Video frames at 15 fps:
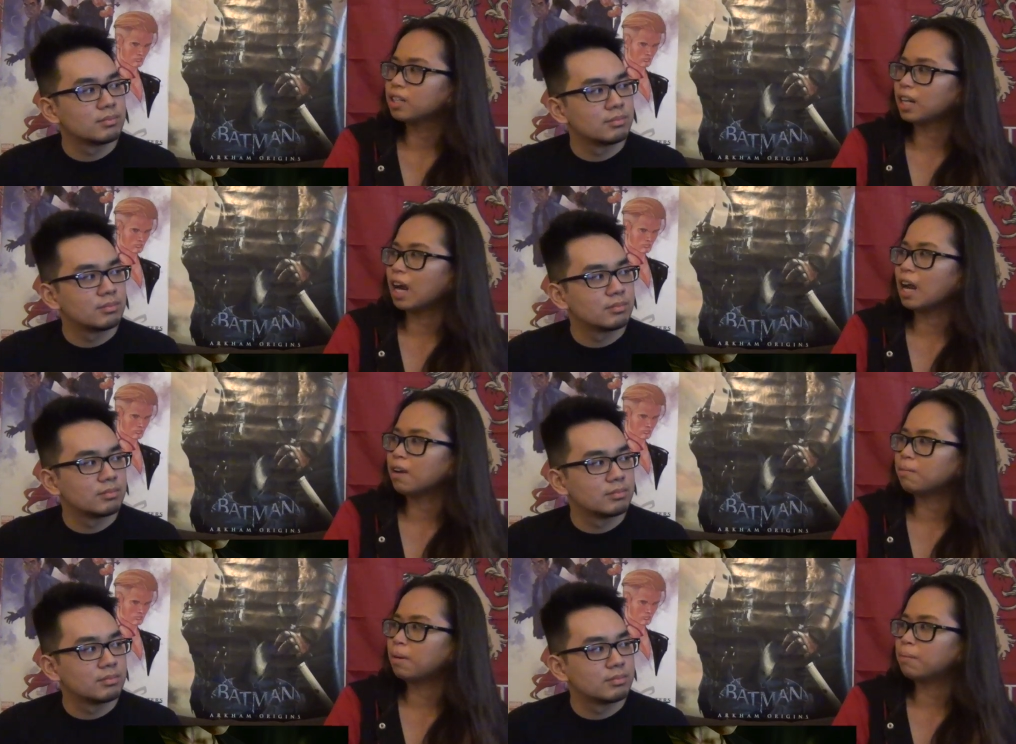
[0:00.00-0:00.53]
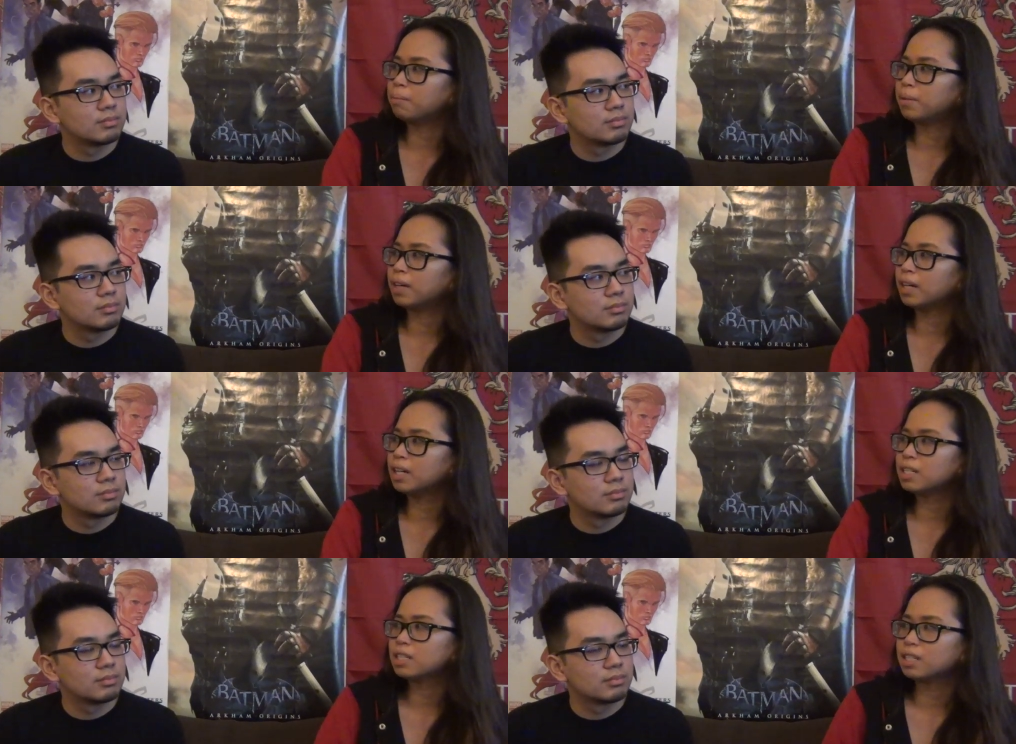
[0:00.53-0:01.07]
Speaker 1: that I remember
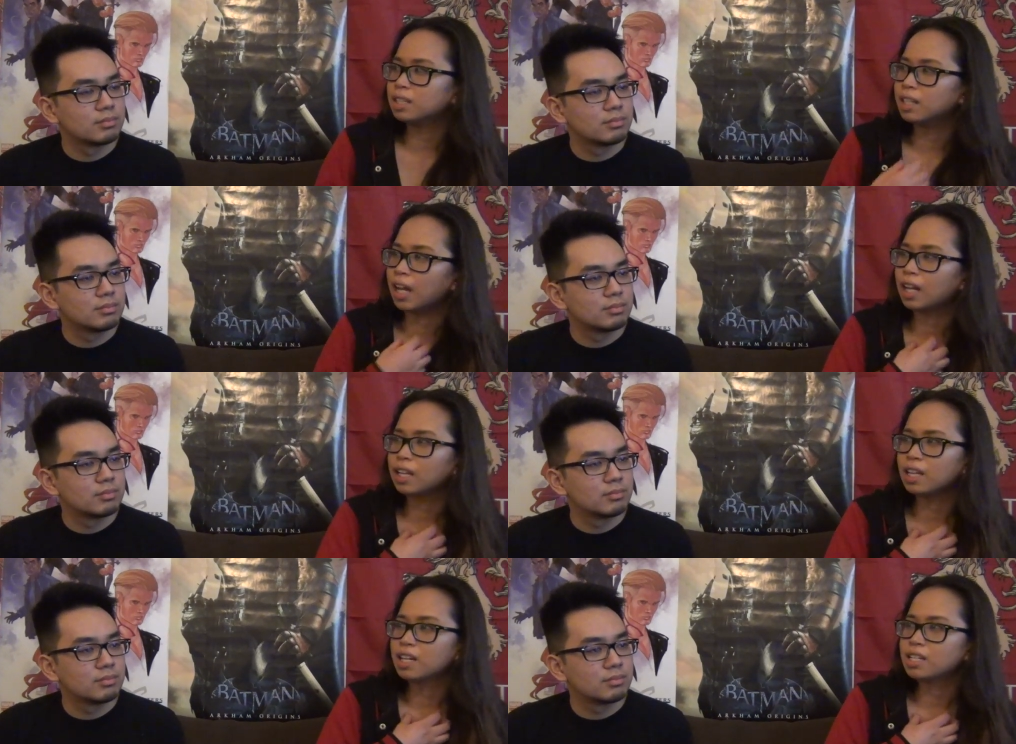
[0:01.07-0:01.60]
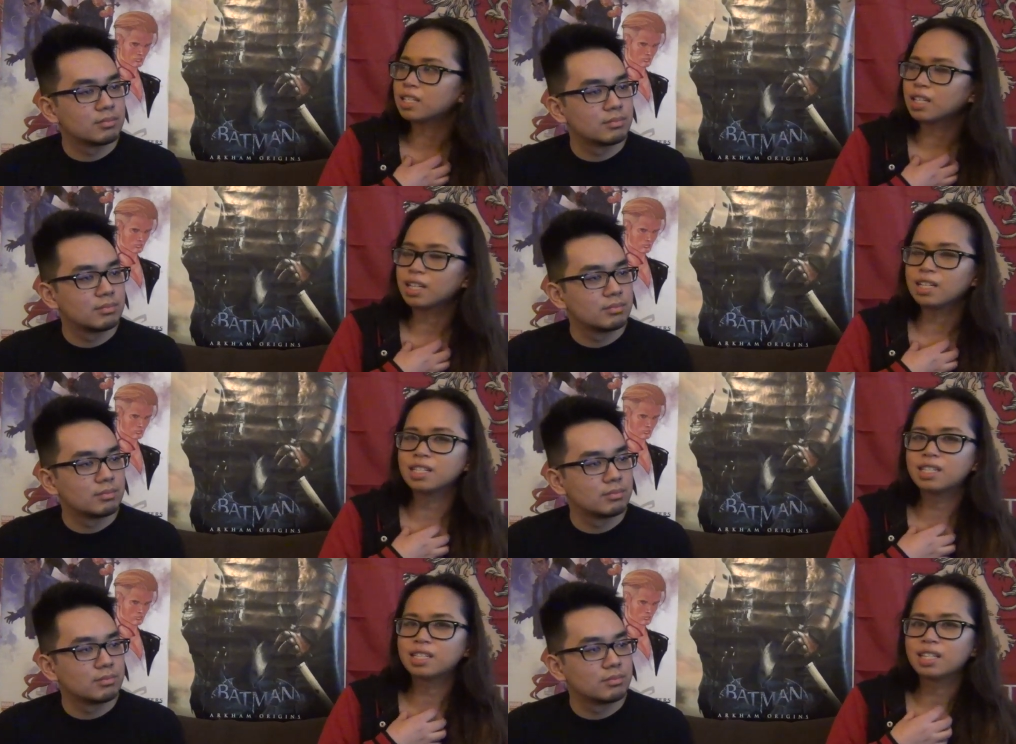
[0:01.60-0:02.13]
is the necklace
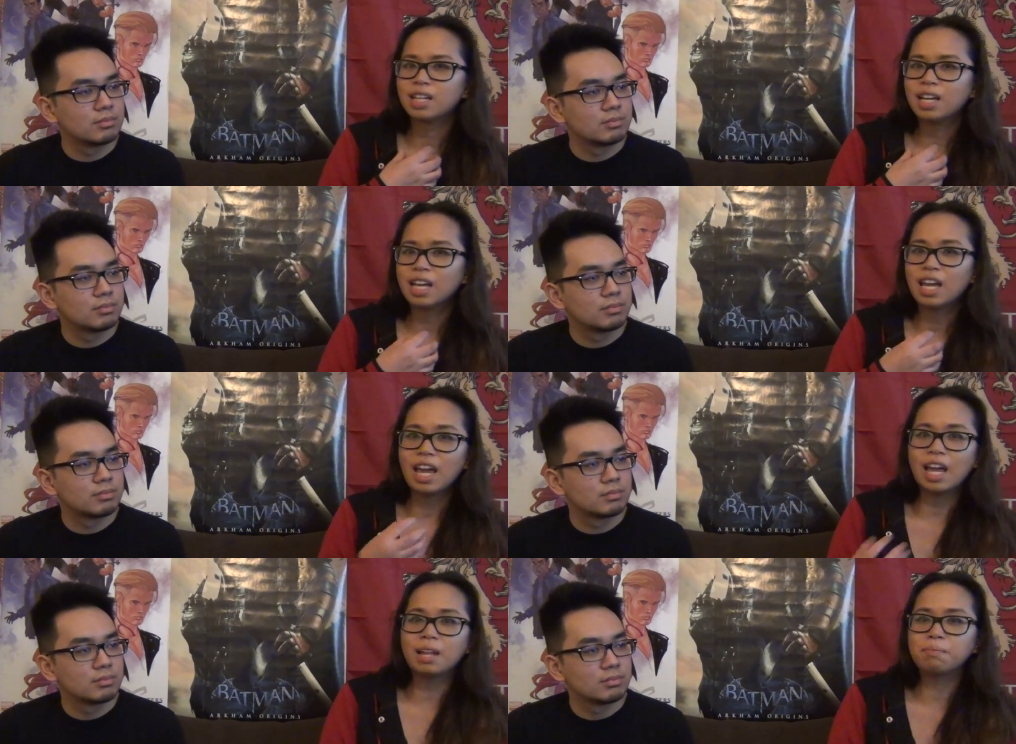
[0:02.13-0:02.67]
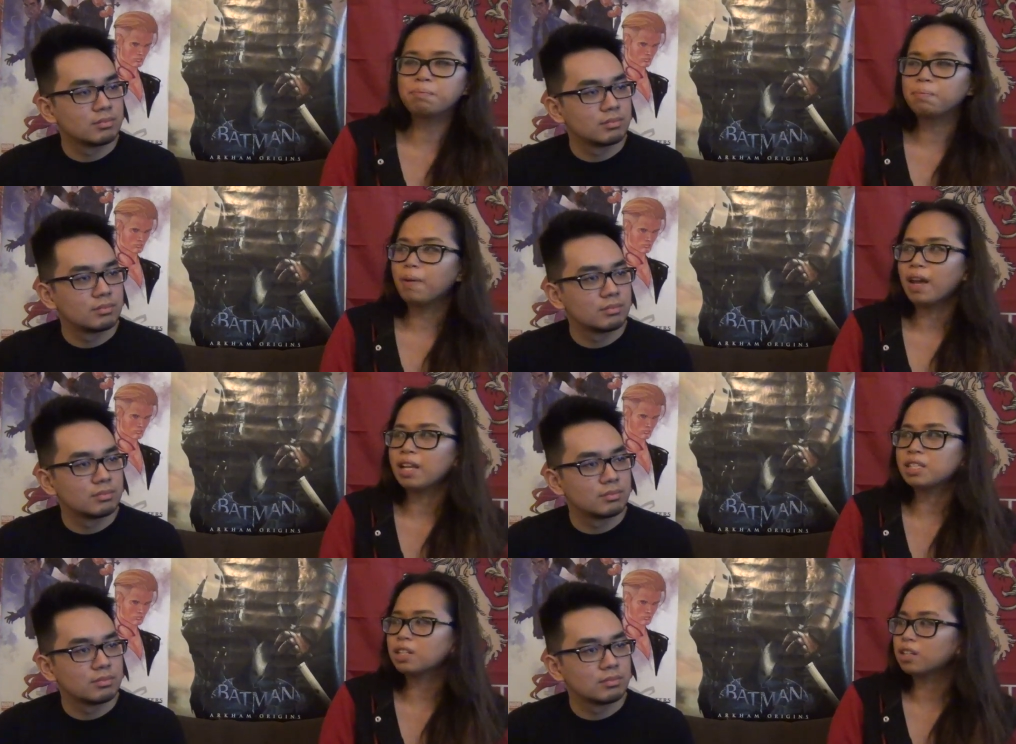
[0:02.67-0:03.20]
because it
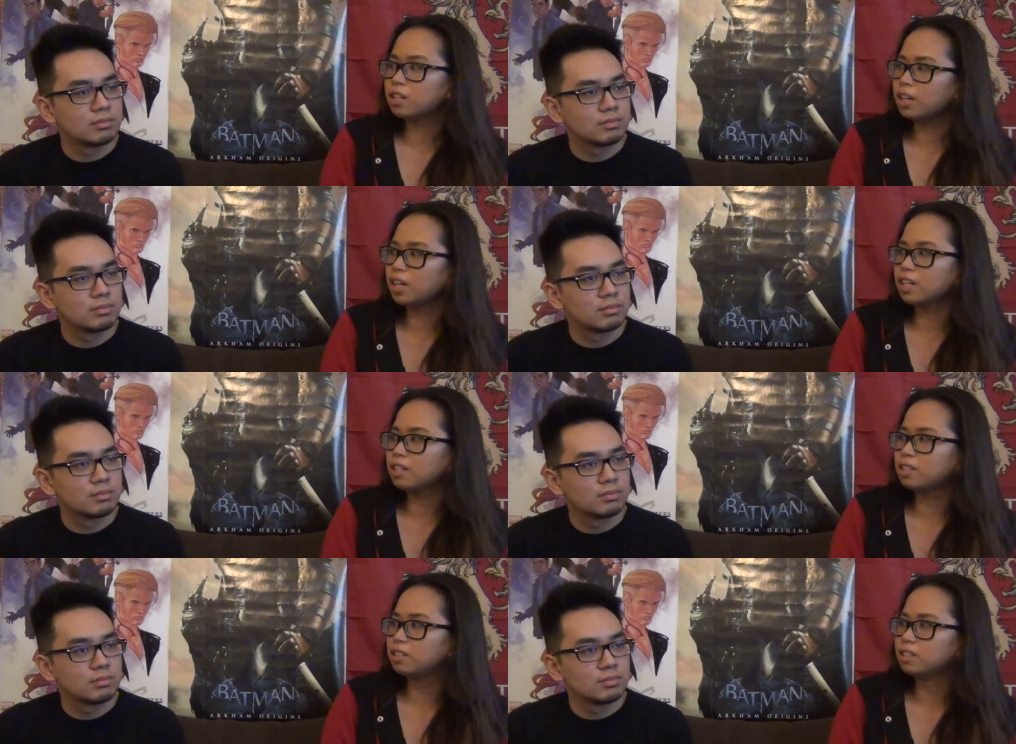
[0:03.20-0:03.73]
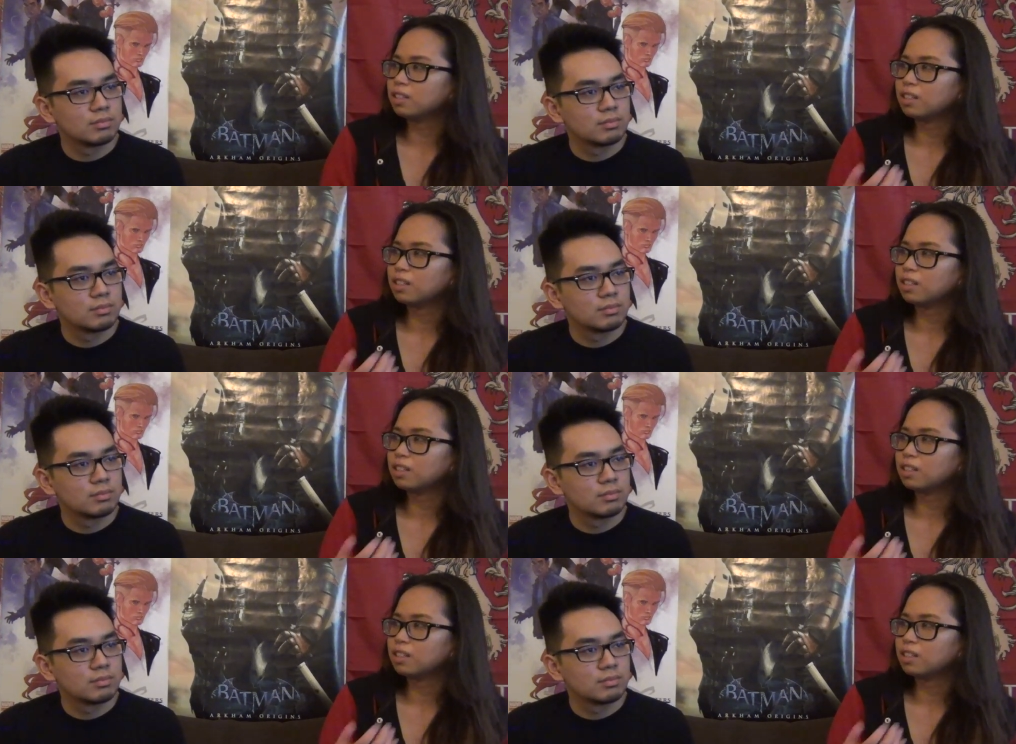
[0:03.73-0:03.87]
it's a good